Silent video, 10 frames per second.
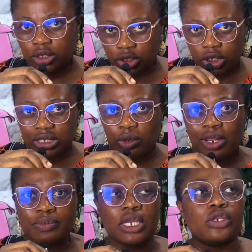Do you understand what
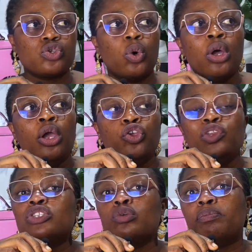I'm saying? So you
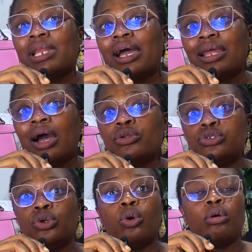need to plan
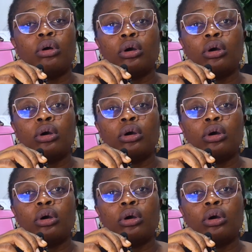out your